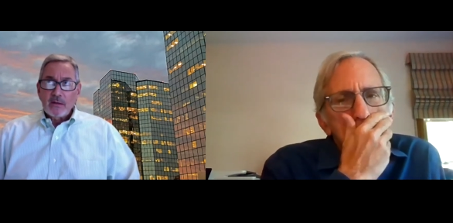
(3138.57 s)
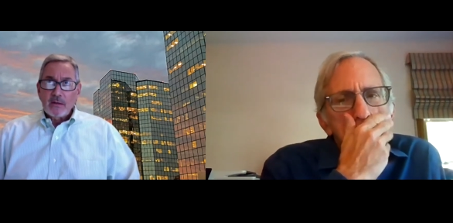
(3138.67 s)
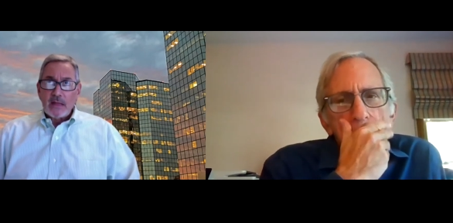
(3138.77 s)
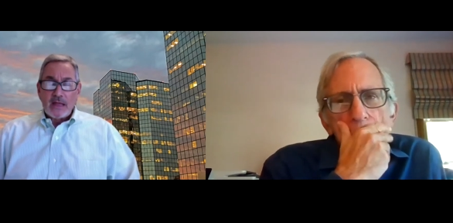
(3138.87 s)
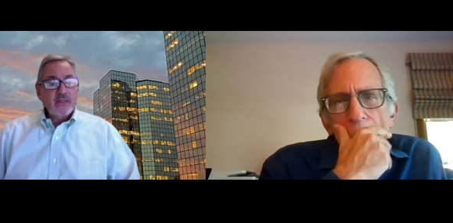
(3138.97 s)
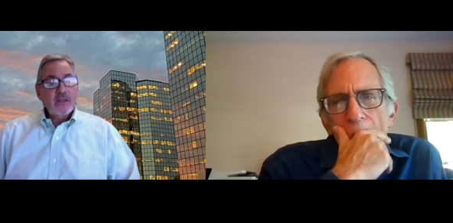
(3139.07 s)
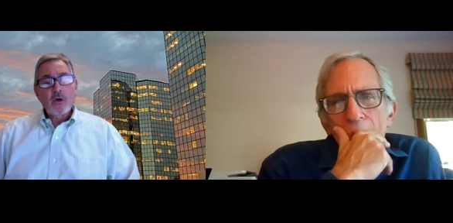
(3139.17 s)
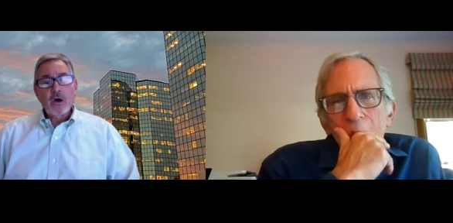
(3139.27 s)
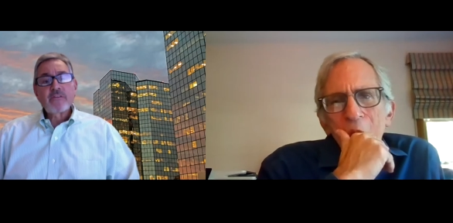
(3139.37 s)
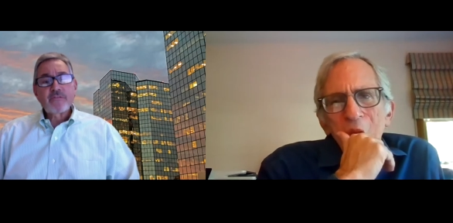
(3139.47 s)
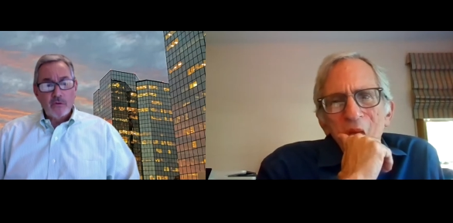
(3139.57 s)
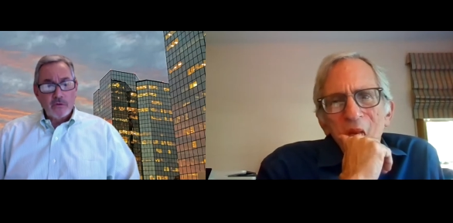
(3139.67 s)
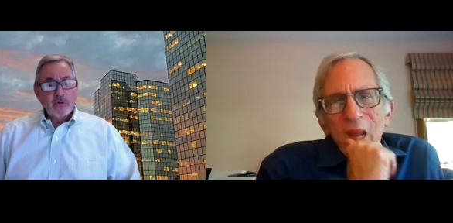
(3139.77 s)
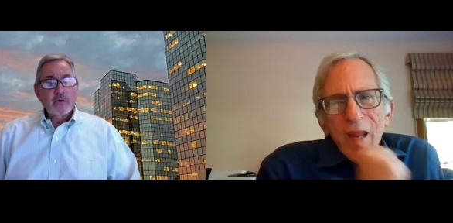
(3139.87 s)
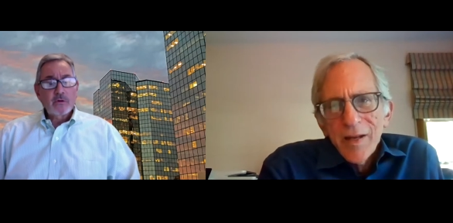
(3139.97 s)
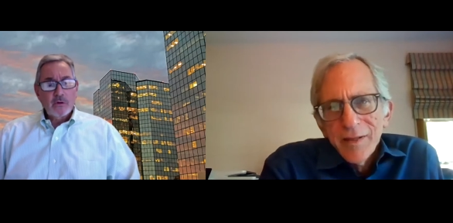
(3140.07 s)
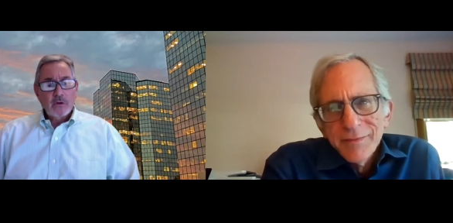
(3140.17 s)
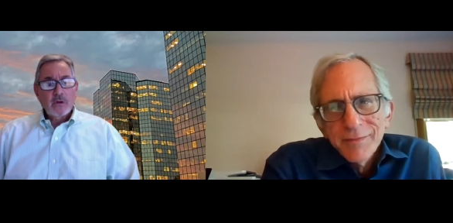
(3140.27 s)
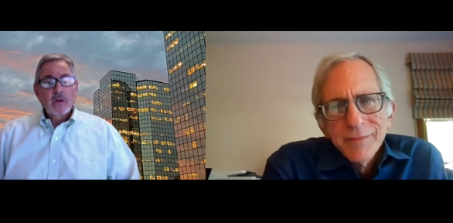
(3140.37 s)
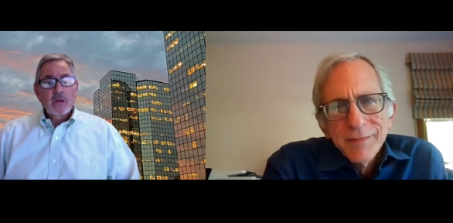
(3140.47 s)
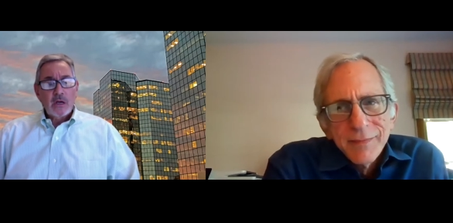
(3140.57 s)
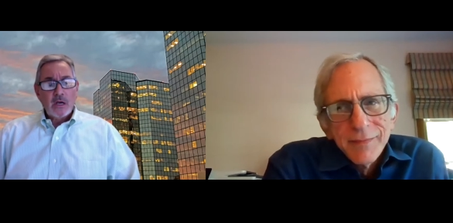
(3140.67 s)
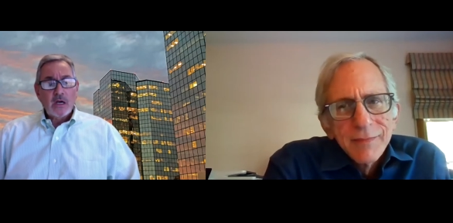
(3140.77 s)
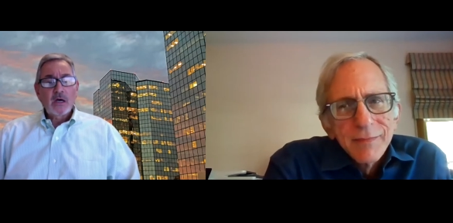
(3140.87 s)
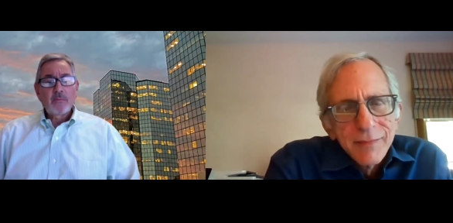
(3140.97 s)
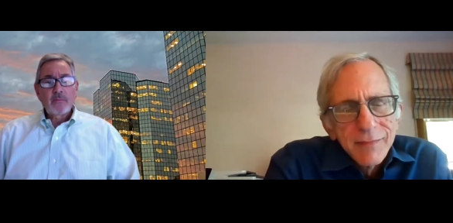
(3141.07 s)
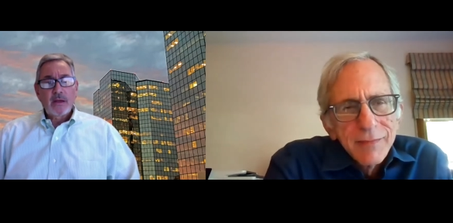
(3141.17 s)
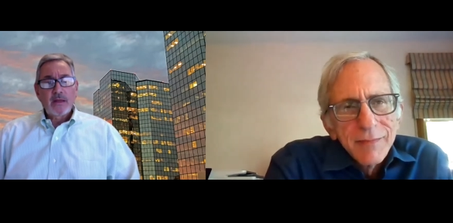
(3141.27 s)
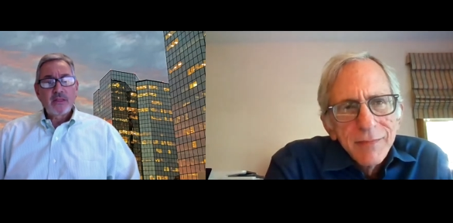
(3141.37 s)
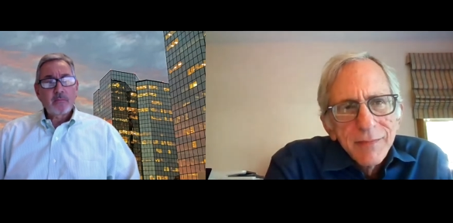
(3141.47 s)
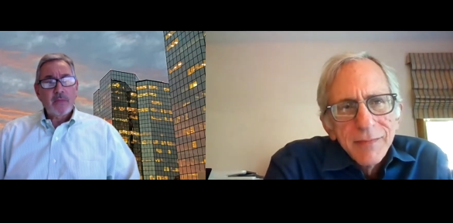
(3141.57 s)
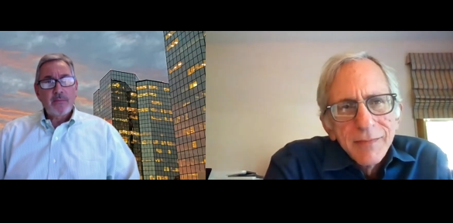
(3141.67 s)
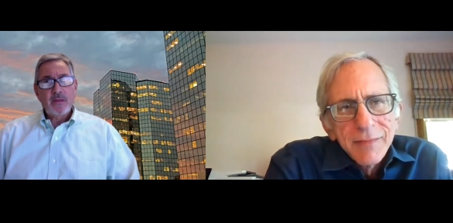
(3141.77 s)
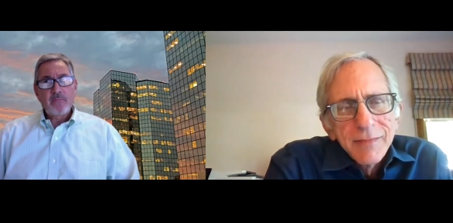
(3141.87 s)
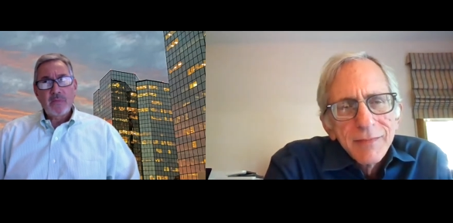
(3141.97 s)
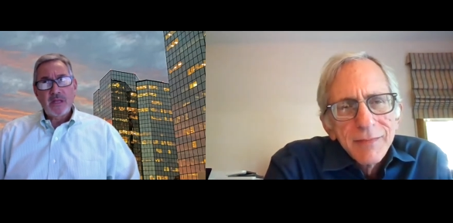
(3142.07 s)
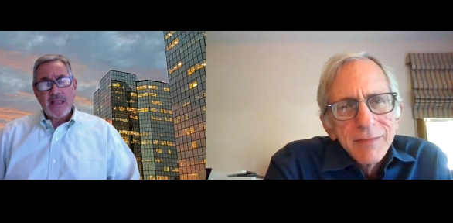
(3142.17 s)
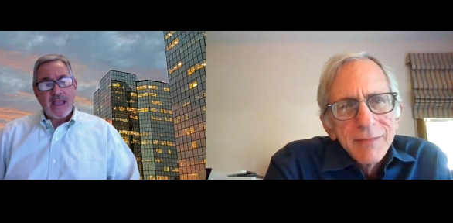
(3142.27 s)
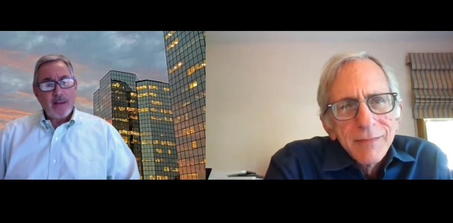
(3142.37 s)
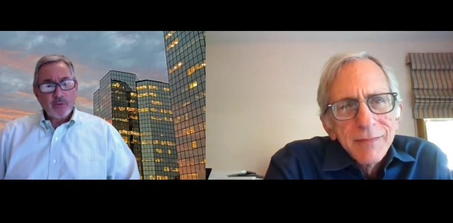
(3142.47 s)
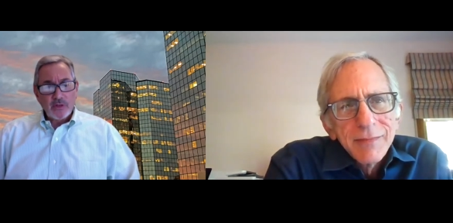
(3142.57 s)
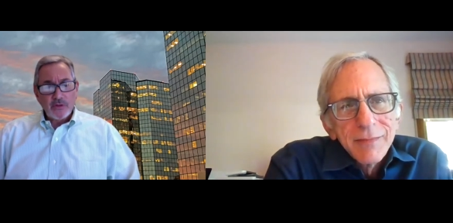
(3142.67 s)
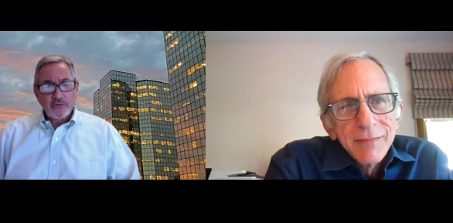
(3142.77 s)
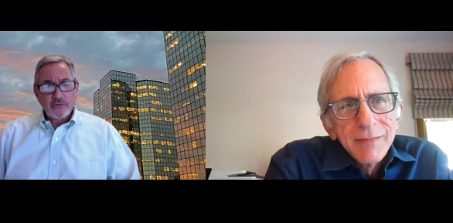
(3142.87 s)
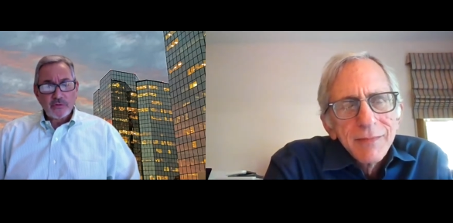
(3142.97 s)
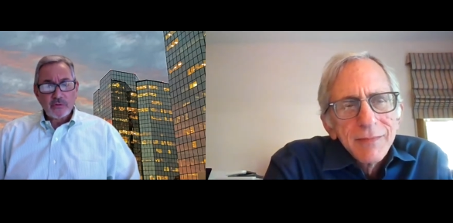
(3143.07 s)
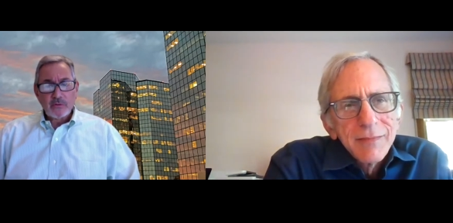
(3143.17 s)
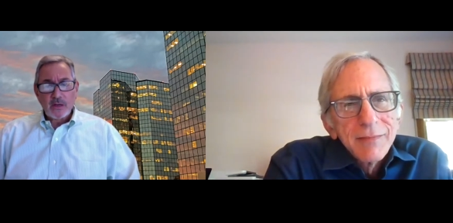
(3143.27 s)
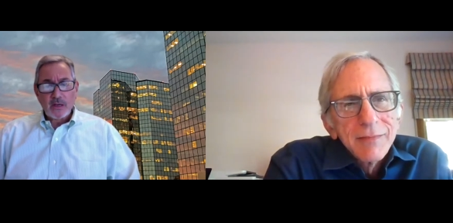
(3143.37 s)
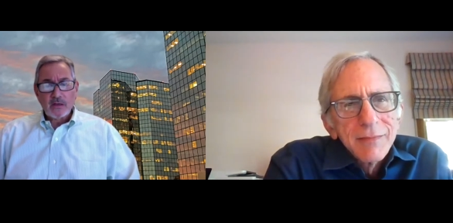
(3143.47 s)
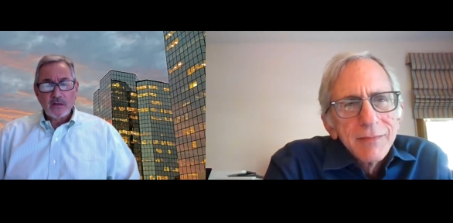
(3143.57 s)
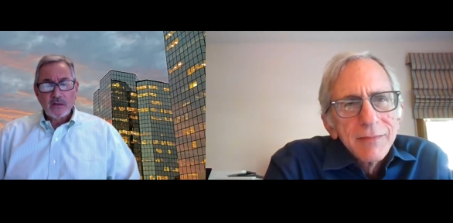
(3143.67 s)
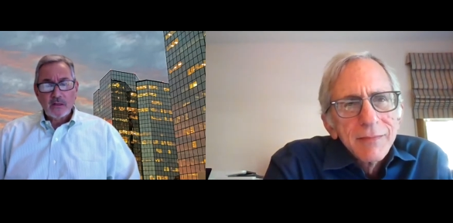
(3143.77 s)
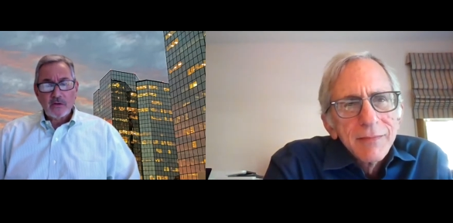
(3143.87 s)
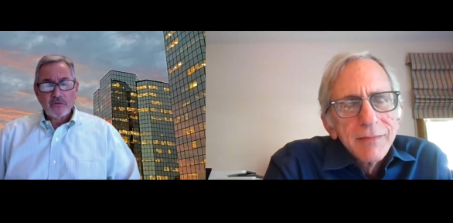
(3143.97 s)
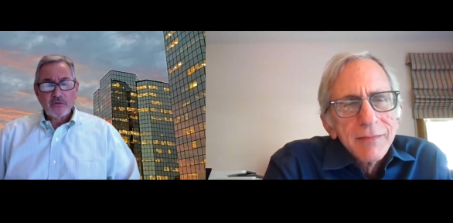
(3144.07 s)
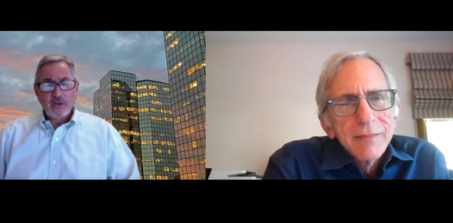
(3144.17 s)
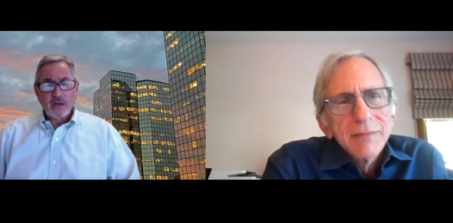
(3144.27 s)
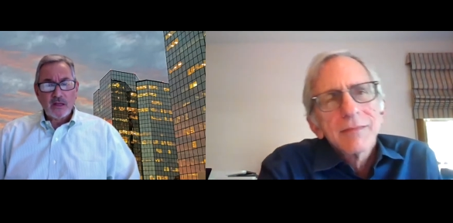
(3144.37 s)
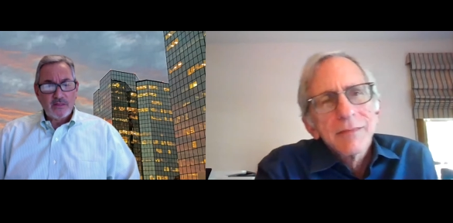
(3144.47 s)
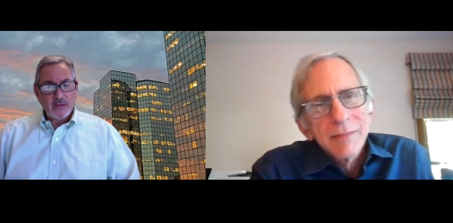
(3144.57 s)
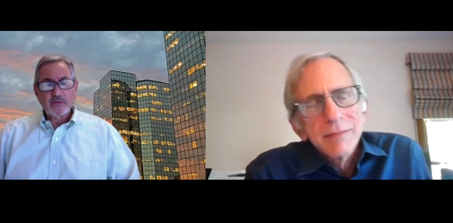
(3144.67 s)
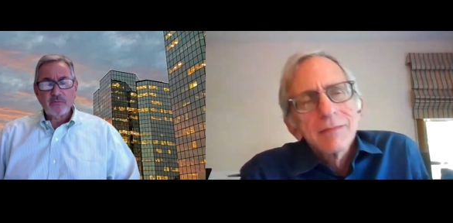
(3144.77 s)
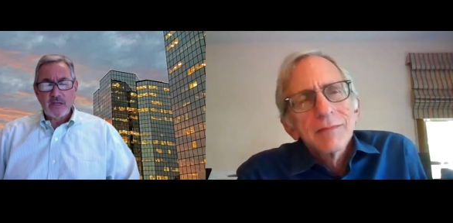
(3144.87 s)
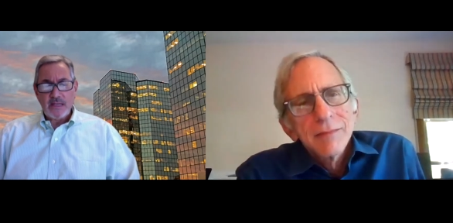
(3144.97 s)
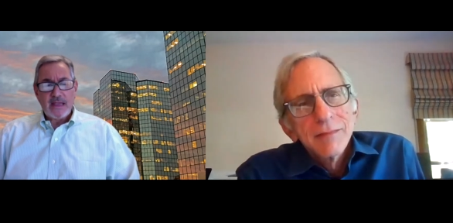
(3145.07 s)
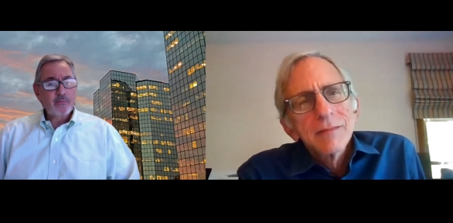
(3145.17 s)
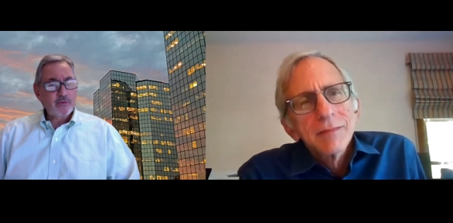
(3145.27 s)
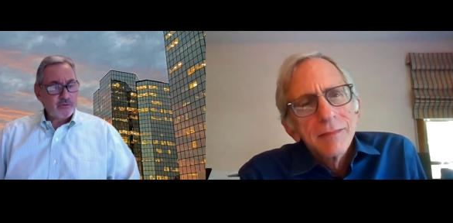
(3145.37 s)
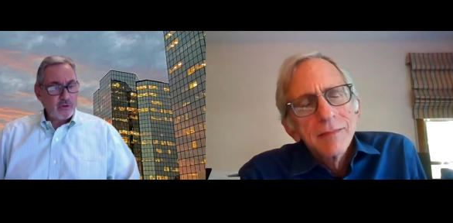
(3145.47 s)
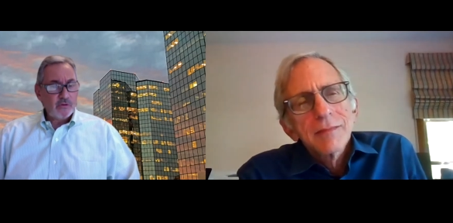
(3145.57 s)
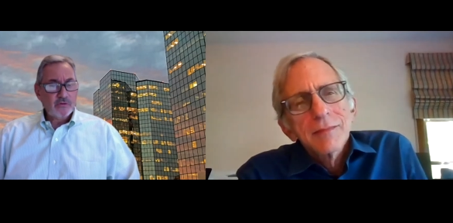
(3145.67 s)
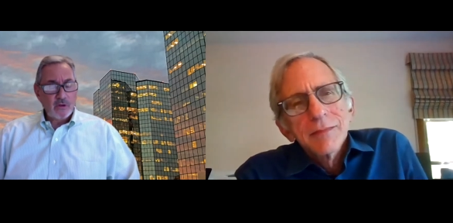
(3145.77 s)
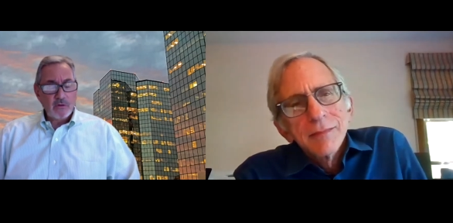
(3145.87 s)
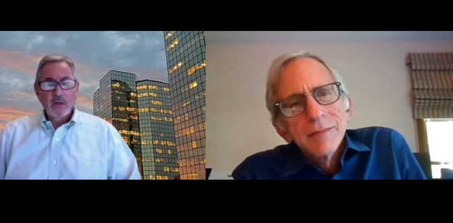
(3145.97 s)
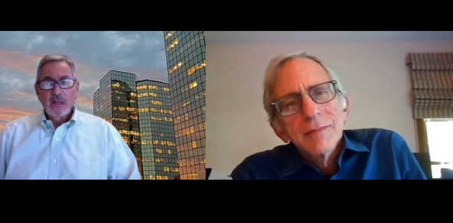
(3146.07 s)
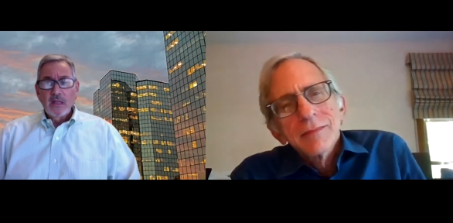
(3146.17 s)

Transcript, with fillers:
Speaker 1: I think, gone further. Um, I think maybe Minneapolis or, uh, you know, I think it's Minneapolis also.